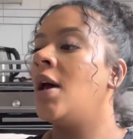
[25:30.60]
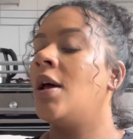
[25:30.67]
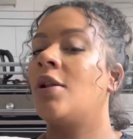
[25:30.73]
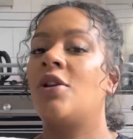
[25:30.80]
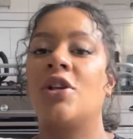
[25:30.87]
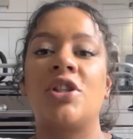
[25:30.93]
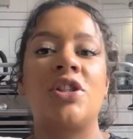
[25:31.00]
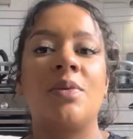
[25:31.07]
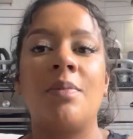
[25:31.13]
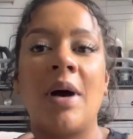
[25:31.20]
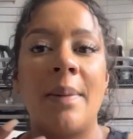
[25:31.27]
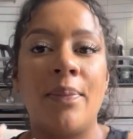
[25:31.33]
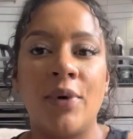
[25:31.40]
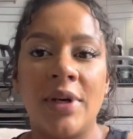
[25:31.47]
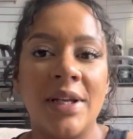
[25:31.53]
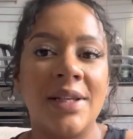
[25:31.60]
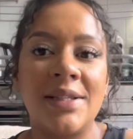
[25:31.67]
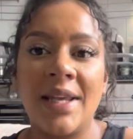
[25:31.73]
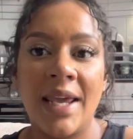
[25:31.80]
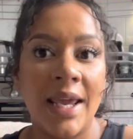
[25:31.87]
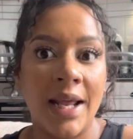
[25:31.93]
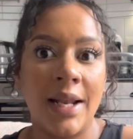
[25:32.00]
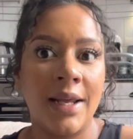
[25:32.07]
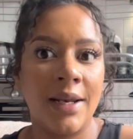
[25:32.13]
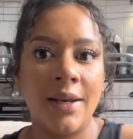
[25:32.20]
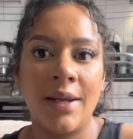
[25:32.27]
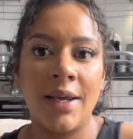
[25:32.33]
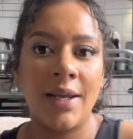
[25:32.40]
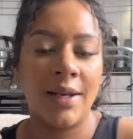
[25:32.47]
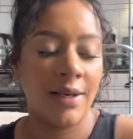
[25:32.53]
just my body is healing
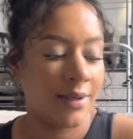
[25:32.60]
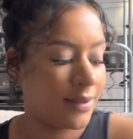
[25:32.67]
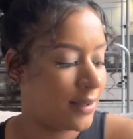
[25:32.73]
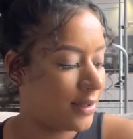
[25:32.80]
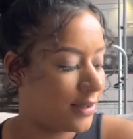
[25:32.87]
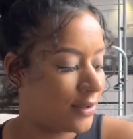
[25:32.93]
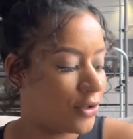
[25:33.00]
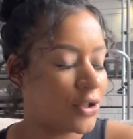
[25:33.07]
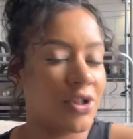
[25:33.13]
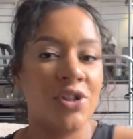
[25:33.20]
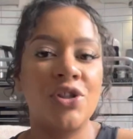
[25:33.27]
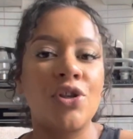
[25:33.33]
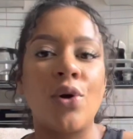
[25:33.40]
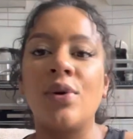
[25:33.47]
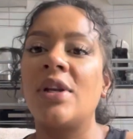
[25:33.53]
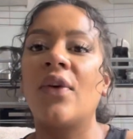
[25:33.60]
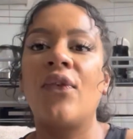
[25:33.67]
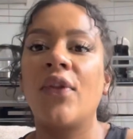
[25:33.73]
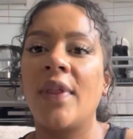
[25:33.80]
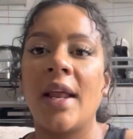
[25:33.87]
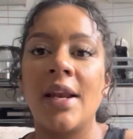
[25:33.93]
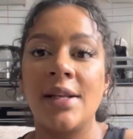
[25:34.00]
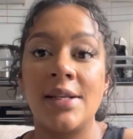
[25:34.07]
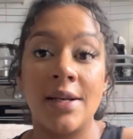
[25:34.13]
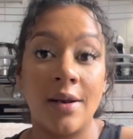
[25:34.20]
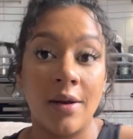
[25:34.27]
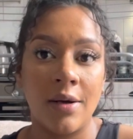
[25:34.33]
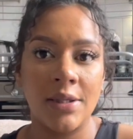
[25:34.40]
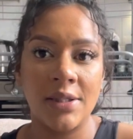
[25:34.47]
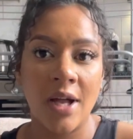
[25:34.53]
in just so different than it did
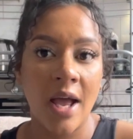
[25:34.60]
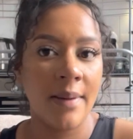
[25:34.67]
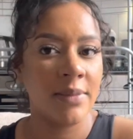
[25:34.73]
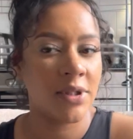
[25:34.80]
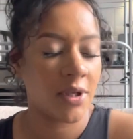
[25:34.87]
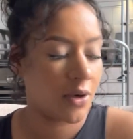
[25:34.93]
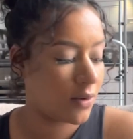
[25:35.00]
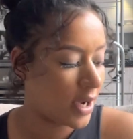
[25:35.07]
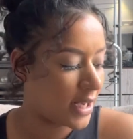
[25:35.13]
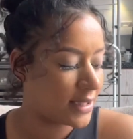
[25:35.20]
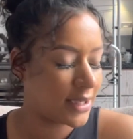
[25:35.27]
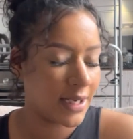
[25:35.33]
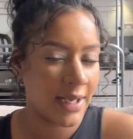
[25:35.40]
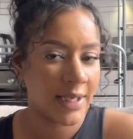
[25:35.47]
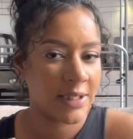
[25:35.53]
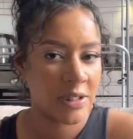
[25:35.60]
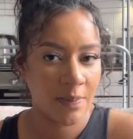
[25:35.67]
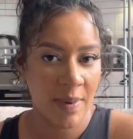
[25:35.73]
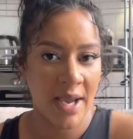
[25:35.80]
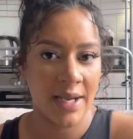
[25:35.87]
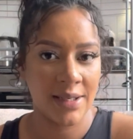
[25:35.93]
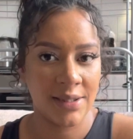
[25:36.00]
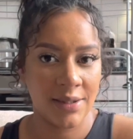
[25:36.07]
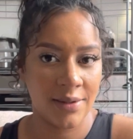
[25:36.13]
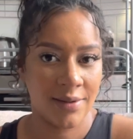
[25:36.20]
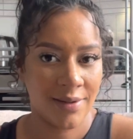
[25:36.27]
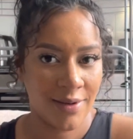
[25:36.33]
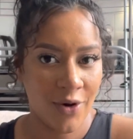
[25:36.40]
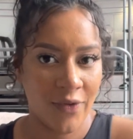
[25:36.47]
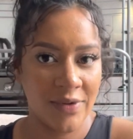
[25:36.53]
last time. So I didn't expect,
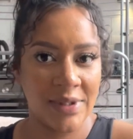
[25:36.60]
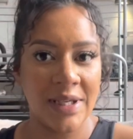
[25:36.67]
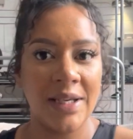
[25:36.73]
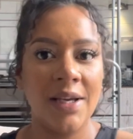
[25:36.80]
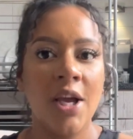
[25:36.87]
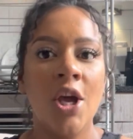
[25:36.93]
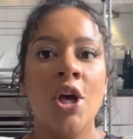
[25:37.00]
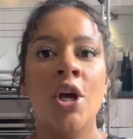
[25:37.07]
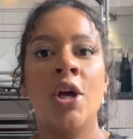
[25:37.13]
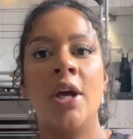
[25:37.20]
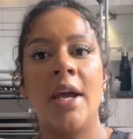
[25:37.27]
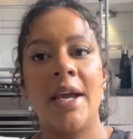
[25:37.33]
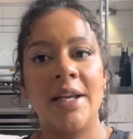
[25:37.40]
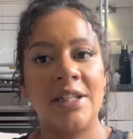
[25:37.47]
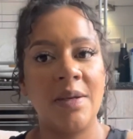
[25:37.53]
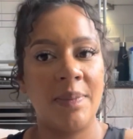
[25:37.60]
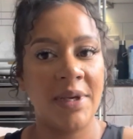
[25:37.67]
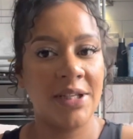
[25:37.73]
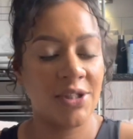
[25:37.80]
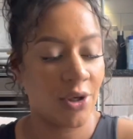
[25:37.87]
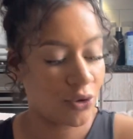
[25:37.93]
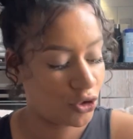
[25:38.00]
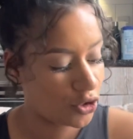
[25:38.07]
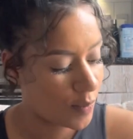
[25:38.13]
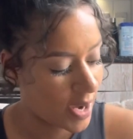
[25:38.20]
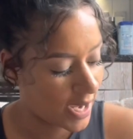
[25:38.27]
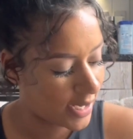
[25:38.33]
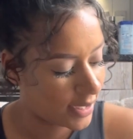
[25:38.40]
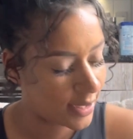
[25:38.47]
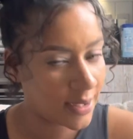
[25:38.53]
obviously, it to be so
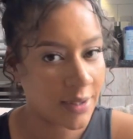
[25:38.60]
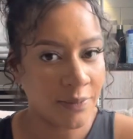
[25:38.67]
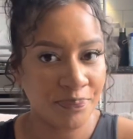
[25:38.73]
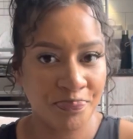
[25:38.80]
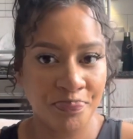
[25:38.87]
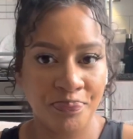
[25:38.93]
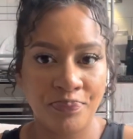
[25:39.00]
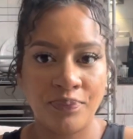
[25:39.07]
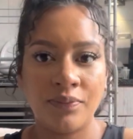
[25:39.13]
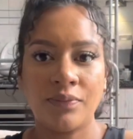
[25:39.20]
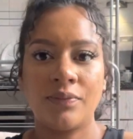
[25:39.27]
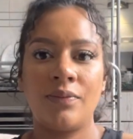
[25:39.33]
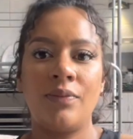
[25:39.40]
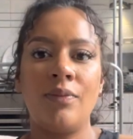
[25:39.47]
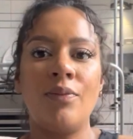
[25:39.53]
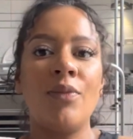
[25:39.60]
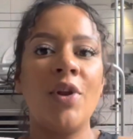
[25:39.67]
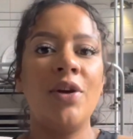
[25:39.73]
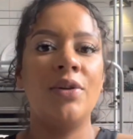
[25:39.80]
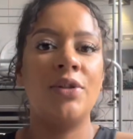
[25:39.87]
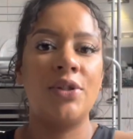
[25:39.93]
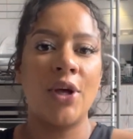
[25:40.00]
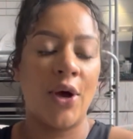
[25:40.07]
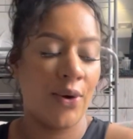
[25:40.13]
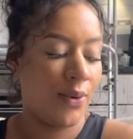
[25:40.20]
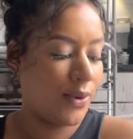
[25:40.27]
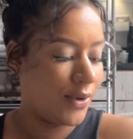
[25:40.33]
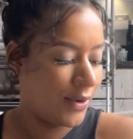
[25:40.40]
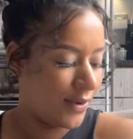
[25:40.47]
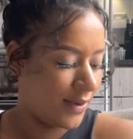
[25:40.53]
traumatic. So
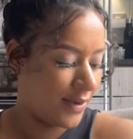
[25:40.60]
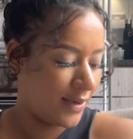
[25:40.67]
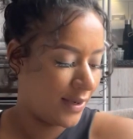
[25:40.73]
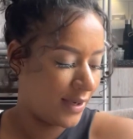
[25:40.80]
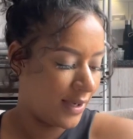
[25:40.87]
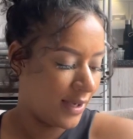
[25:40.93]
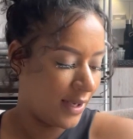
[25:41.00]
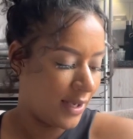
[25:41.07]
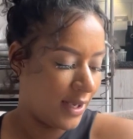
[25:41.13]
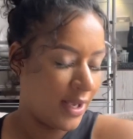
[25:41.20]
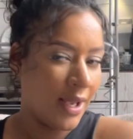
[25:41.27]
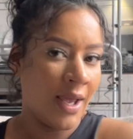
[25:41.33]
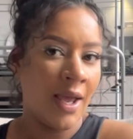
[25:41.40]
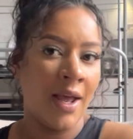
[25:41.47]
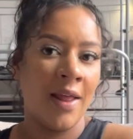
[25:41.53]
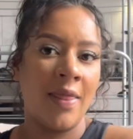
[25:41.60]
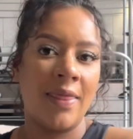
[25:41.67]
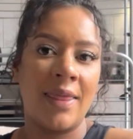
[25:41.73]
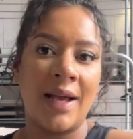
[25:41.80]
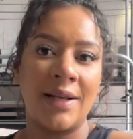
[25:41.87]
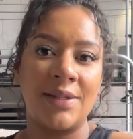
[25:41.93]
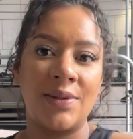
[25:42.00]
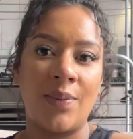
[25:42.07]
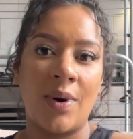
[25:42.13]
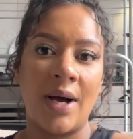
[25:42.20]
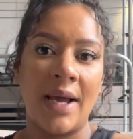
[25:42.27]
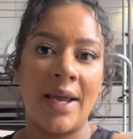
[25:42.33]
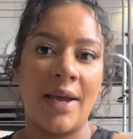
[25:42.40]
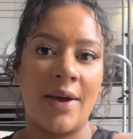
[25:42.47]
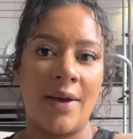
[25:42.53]
that's
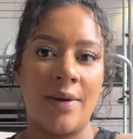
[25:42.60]
why